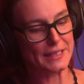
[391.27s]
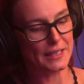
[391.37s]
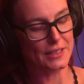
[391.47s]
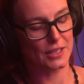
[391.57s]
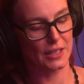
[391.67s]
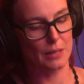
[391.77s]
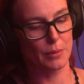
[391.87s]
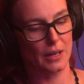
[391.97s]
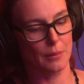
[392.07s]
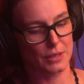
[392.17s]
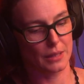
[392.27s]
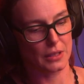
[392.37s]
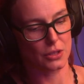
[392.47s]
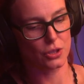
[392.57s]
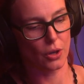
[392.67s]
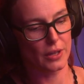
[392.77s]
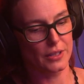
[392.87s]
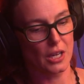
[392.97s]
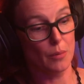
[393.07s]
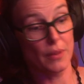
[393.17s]
it, and then it becomes something
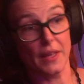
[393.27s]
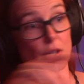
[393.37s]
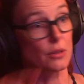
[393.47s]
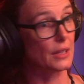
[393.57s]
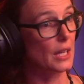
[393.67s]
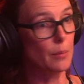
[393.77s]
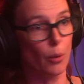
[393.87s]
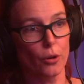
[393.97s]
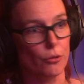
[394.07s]
solid, but then you can keep on